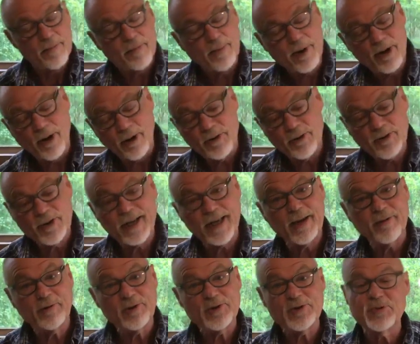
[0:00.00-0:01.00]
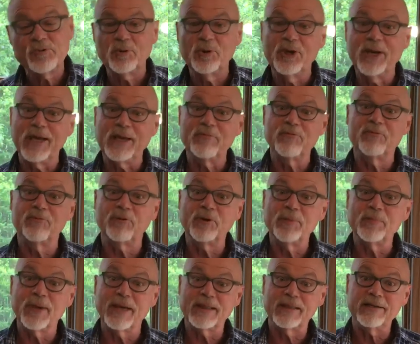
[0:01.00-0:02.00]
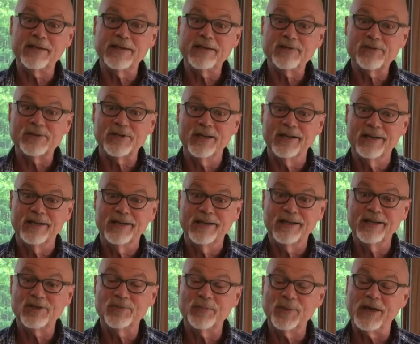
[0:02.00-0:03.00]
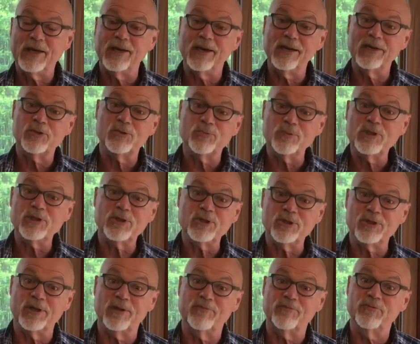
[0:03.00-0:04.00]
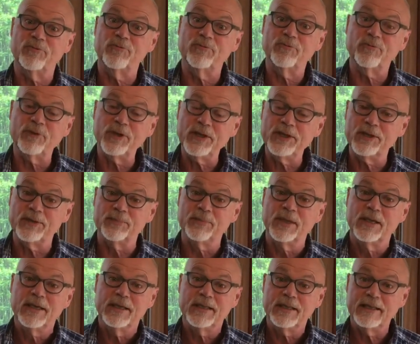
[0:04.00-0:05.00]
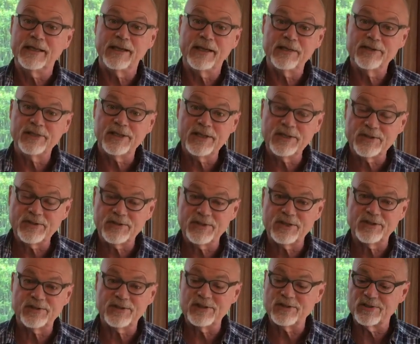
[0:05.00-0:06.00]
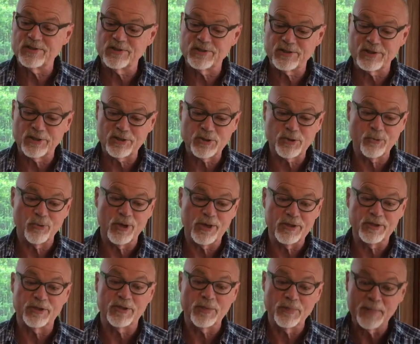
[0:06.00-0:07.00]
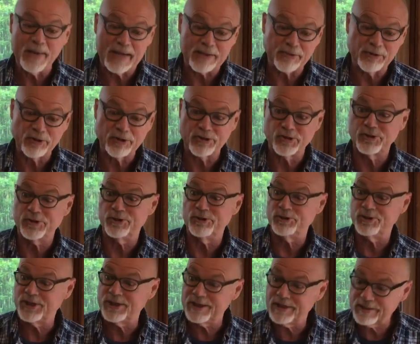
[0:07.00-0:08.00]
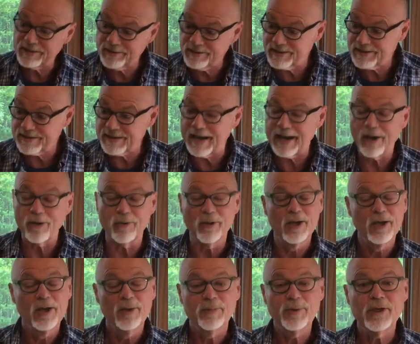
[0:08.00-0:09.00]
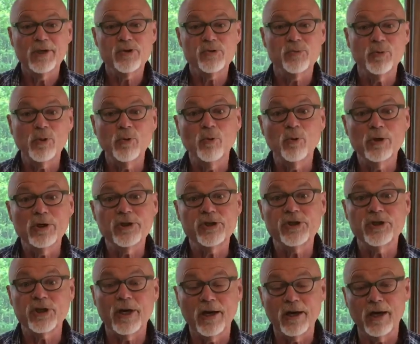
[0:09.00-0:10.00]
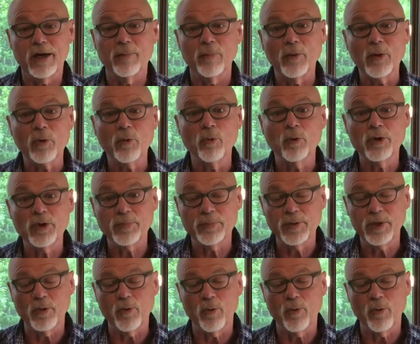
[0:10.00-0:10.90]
part of the reason we're named Free Methodist is because we stood up for freedom in the 1860s in such a way that the Methodist Church kicked us out because we wouldn't shut up, we wouldn't be